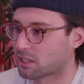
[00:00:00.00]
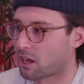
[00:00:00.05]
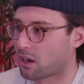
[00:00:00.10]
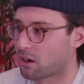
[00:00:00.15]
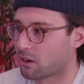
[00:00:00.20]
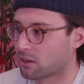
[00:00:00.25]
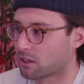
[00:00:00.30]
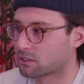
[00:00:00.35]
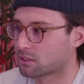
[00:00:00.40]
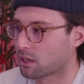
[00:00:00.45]
That's
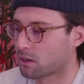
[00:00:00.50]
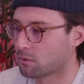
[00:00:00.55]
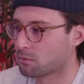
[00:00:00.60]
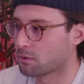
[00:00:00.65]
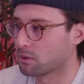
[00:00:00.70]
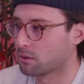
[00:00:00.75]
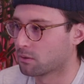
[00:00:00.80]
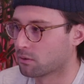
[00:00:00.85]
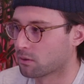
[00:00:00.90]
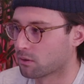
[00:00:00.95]
how
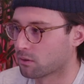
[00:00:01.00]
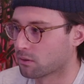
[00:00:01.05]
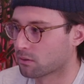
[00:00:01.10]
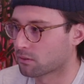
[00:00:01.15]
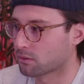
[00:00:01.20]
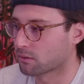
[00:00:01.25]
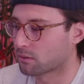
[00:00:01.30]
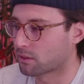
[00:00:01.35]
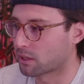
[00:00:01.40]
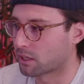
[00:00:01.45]
we
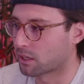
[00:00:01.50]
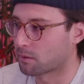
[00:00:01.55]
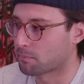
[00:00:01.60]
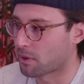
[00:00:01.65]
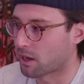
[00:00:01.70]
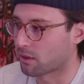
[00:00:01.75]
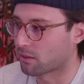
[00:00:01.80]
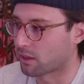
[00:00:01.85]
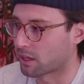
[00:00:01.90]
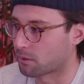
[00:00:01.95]
were thinking
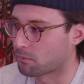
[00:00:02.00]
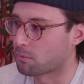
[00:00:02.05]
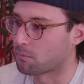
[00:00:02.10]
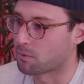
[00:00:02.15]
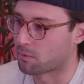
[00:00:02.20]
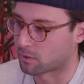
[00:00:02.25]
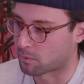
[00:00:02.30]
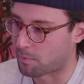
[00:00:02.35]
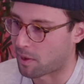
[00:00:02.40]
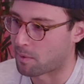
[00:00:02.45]
about, like,
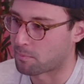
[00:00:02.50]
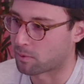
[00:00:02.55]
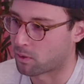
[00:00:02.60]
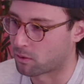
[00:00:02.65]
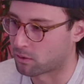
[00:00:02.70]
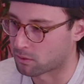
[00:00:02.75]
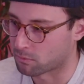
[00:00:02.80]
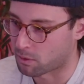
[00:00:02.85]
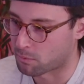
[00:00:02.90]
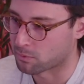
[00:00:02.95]
when we went to
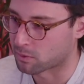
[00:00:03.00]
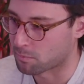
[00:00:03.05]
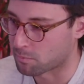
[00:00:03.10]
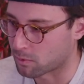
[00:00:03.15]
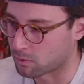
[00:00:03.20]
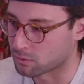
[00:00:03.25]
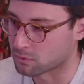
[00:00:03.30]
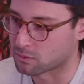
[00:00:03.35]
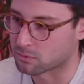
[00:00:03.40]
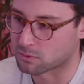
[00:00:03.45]
Pamplona to run with the
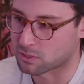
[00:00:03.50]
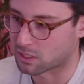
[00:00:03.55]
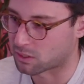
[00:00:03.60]
Bulls.